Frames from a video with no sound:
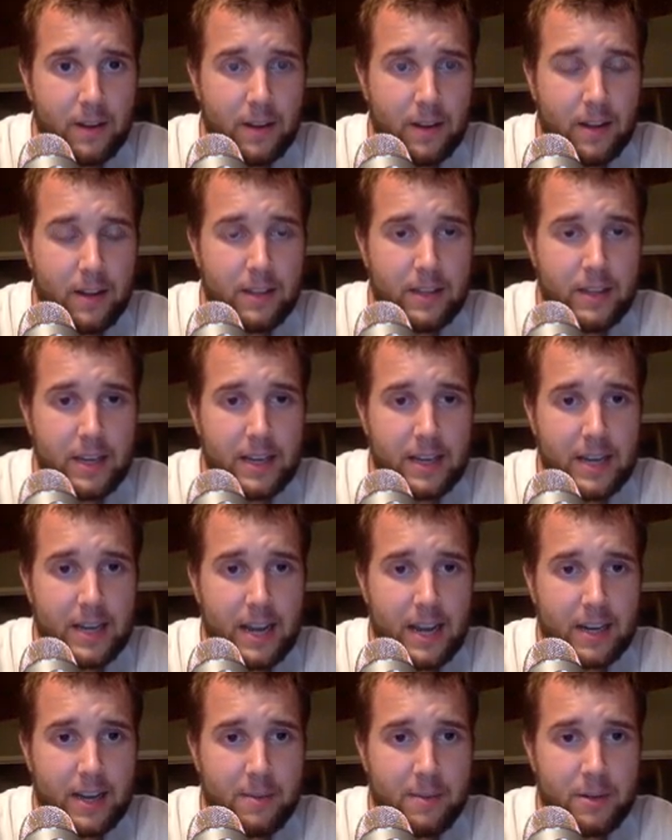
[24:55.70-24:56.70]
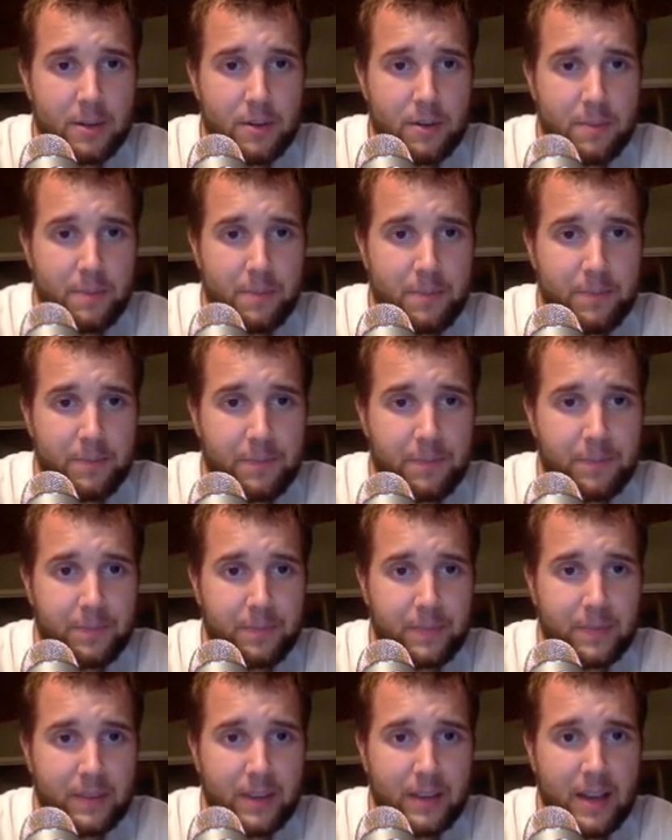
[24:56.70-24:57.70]
the attack damage.
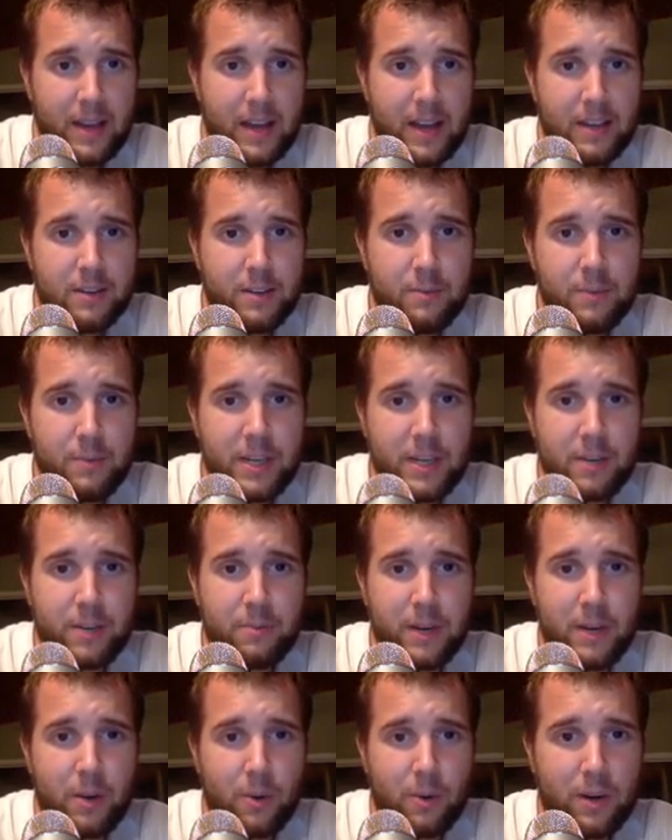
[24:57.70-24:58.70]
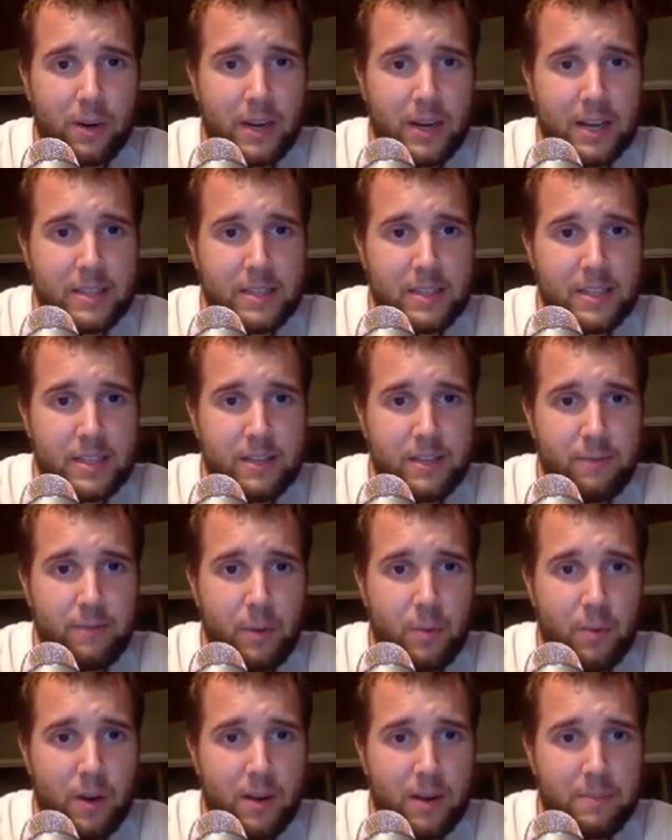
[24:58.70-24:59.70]
And we could reorganize this if we
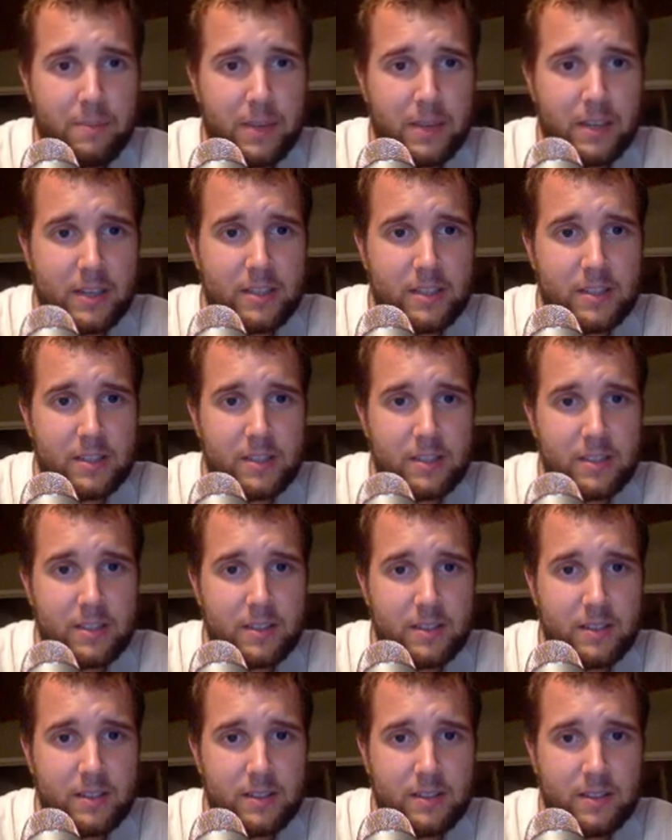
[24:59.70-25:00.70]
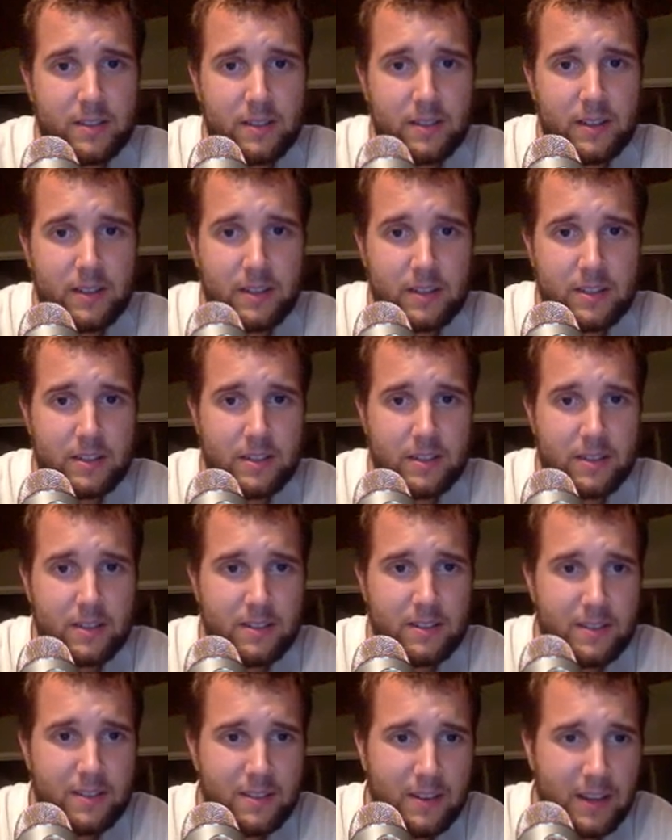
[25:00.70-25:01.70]
want, because it's
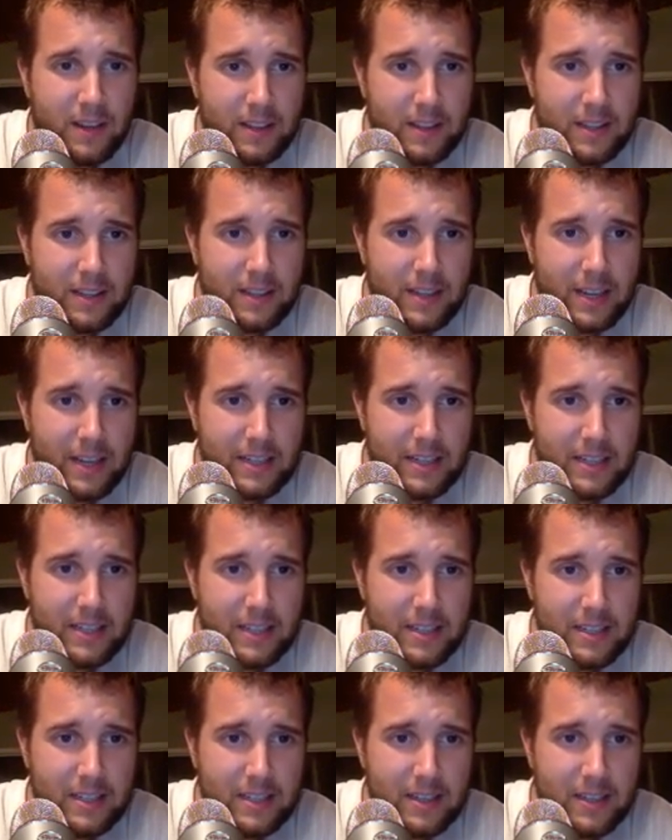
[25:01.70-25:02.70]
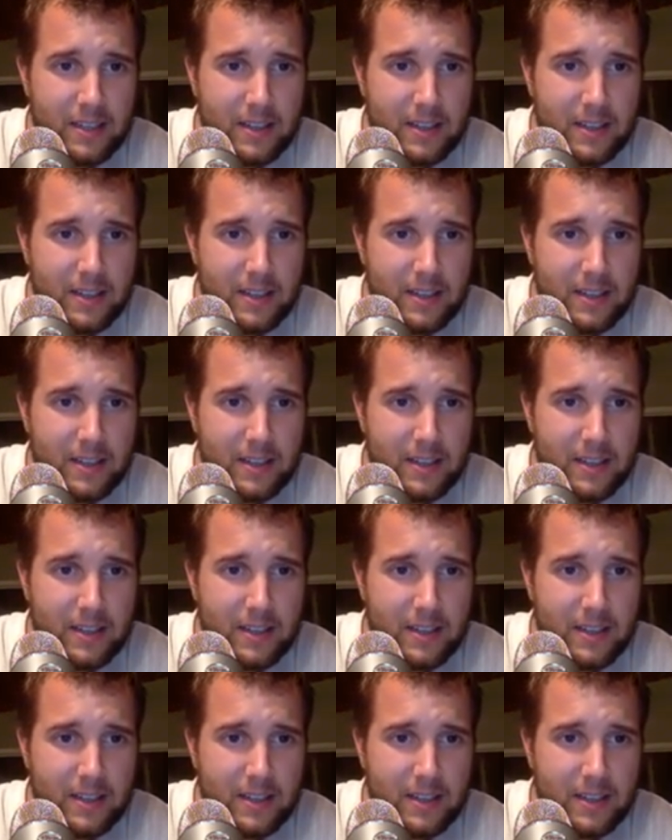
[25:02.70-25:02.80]
not the nicest